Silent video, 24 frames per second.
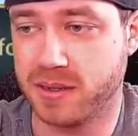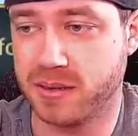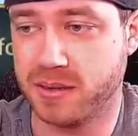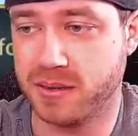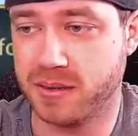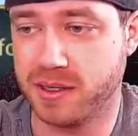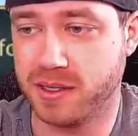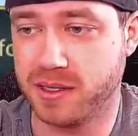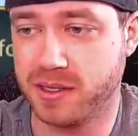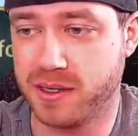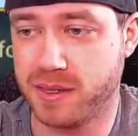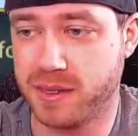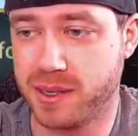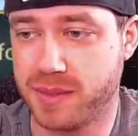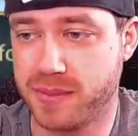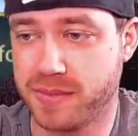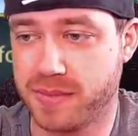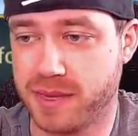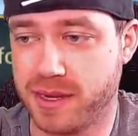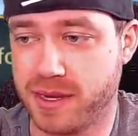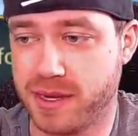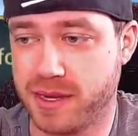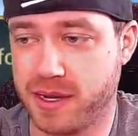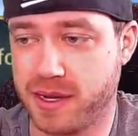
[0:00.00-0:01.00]
heal up,
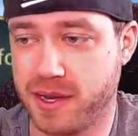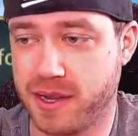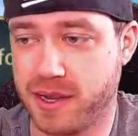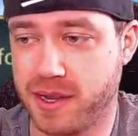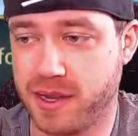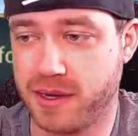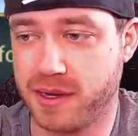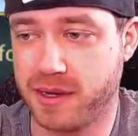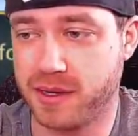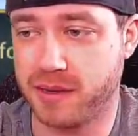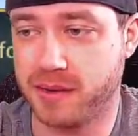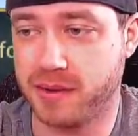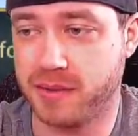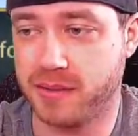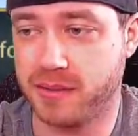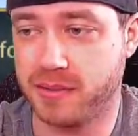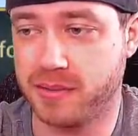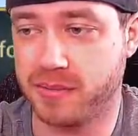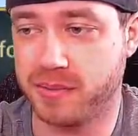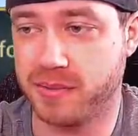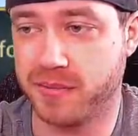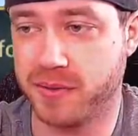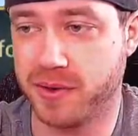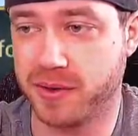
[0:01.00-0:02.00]
and then
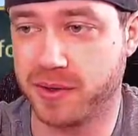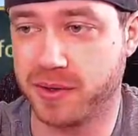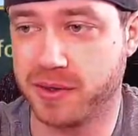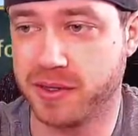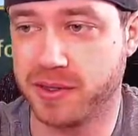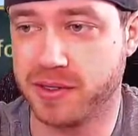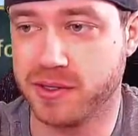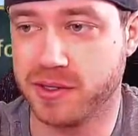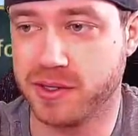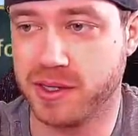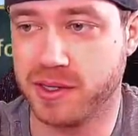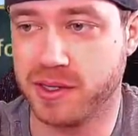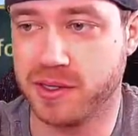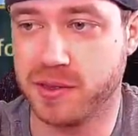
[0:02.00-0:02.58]
provoke. So then you